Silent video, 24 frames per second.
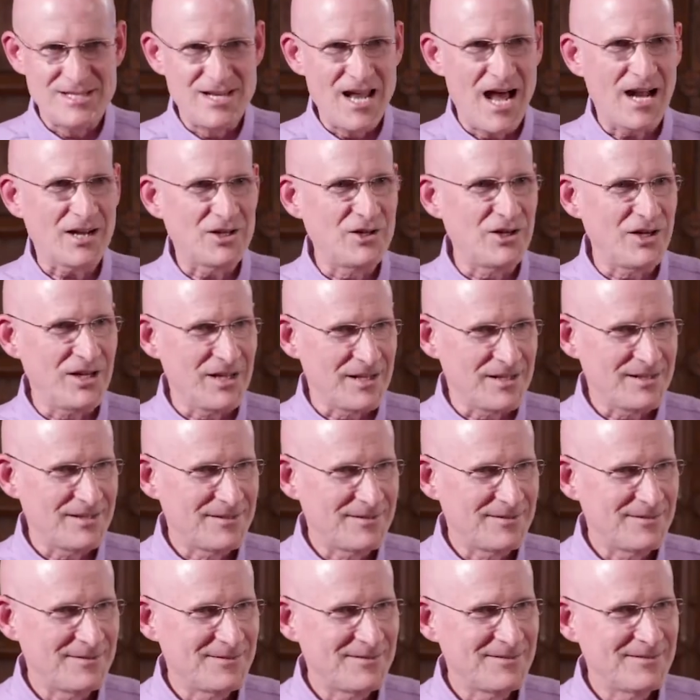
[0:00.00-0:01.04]
not good.
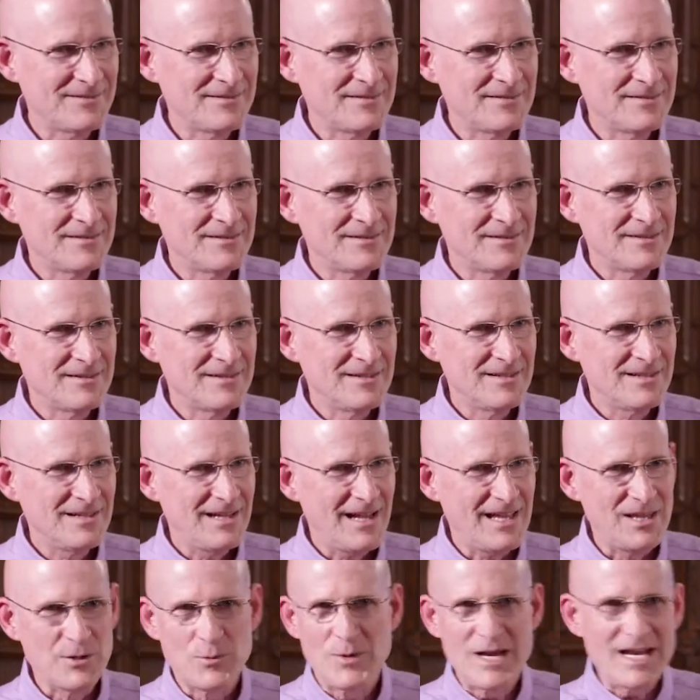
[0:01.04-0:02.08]

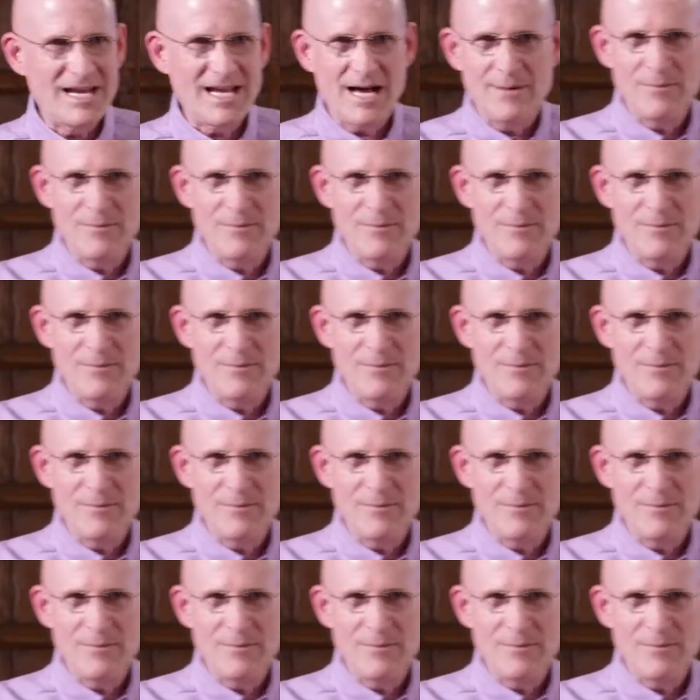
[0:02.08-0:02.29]
And the week